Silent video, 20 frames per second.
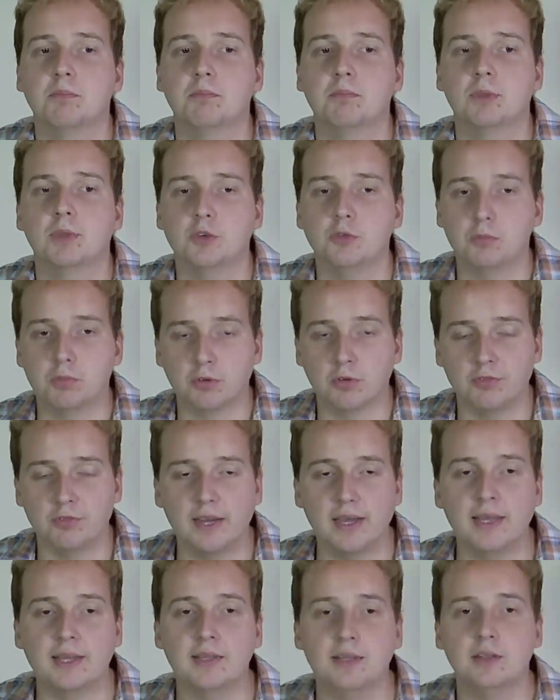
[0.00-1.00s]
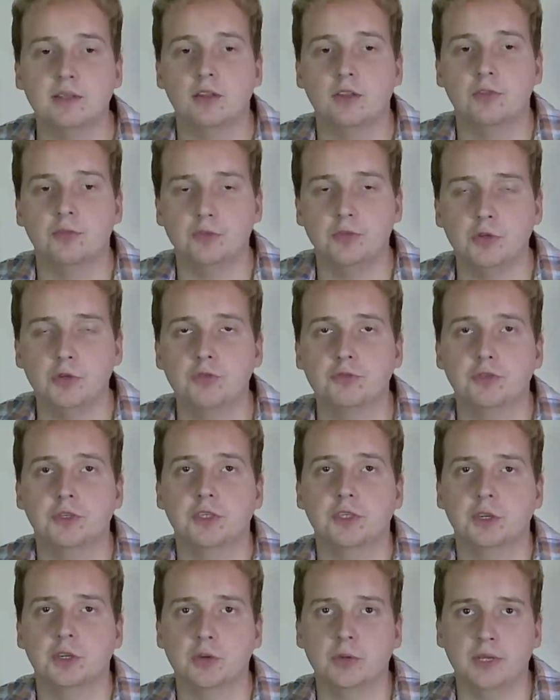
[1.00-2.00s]
You provide the fuel for
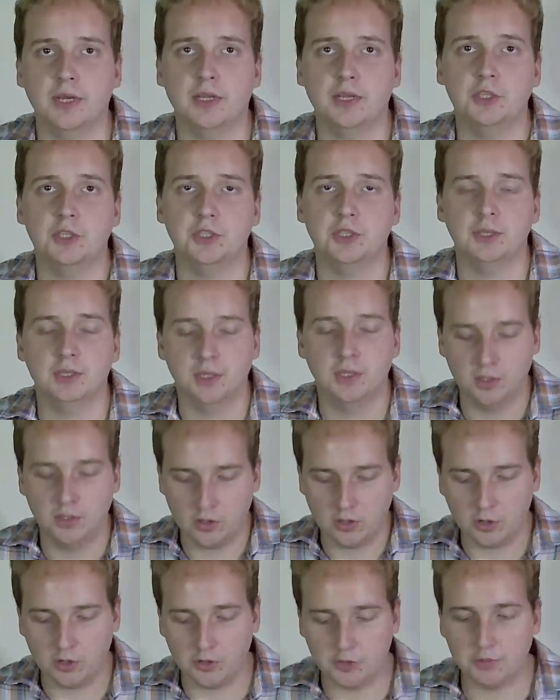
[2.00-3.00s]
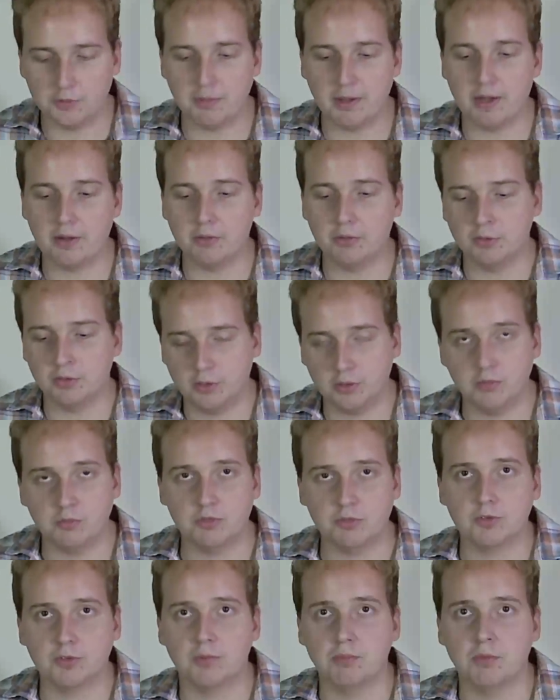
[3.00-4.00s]
your own engine. All your power comes
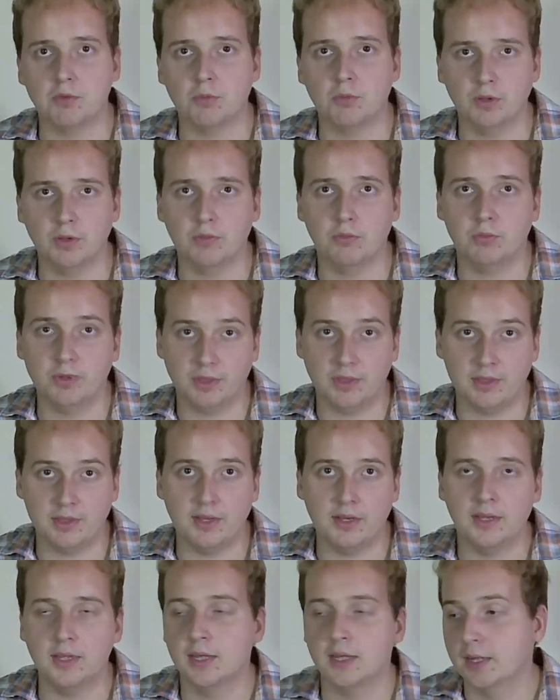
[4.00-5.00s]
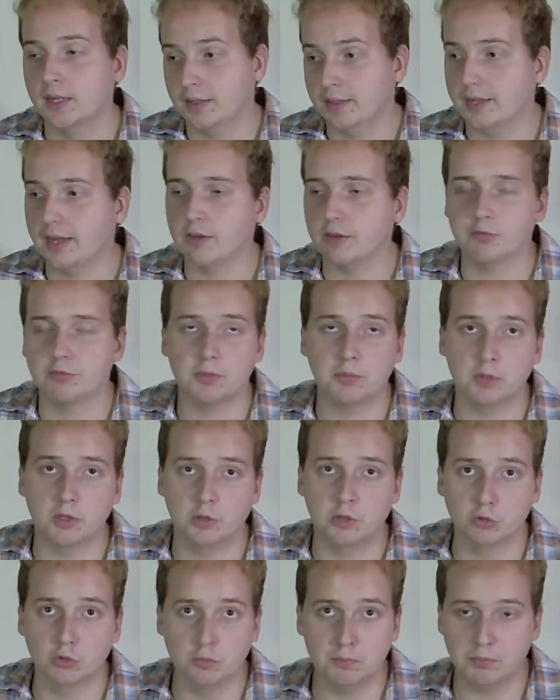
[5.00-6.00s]
from within, not from a
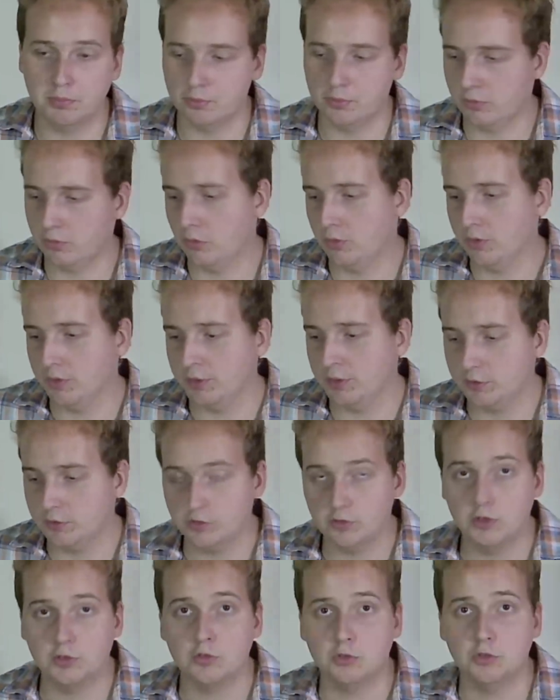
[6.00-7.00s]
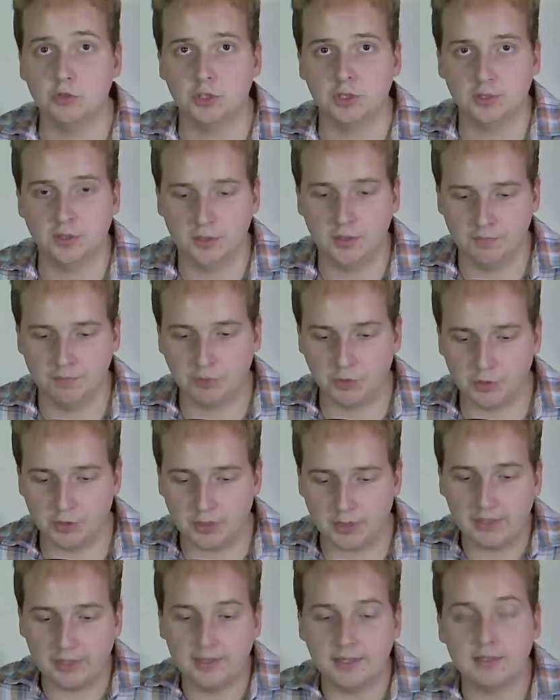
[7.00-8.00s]
group or an institution.
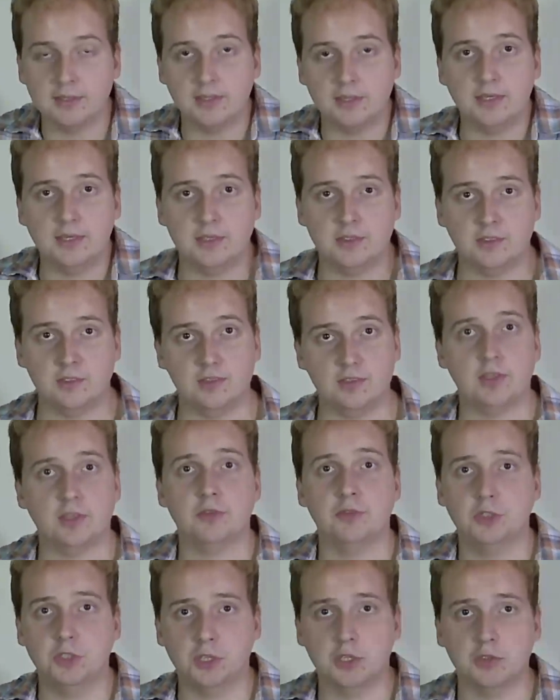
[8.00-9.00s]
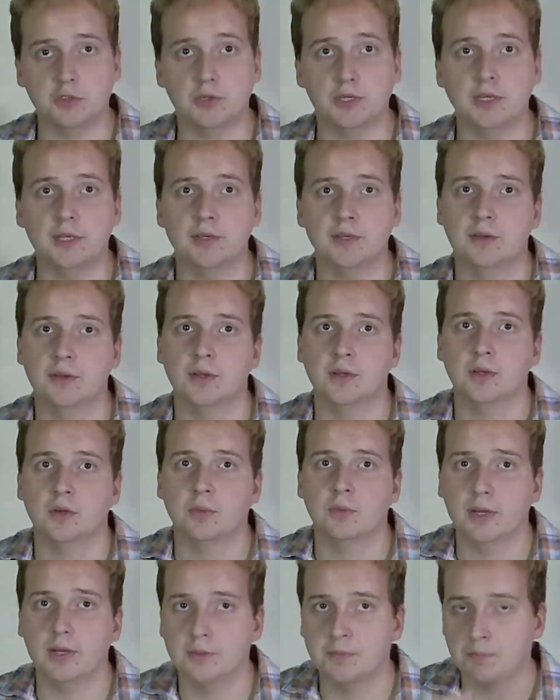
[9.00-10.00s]
Your identity is self-generated,
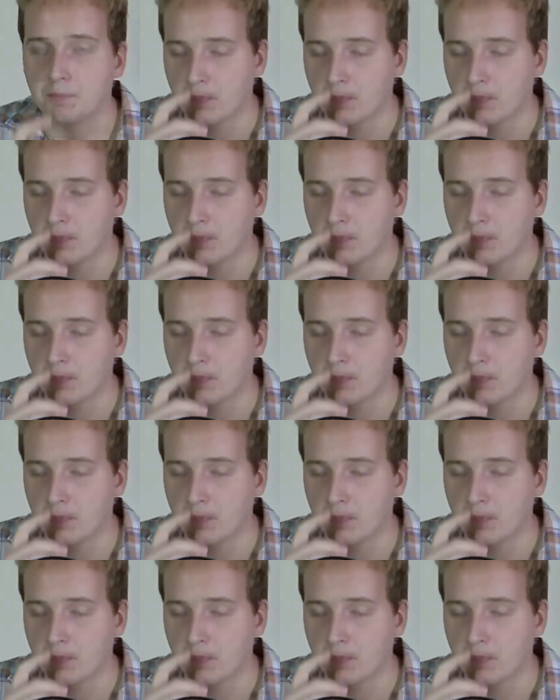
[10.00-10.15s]
right?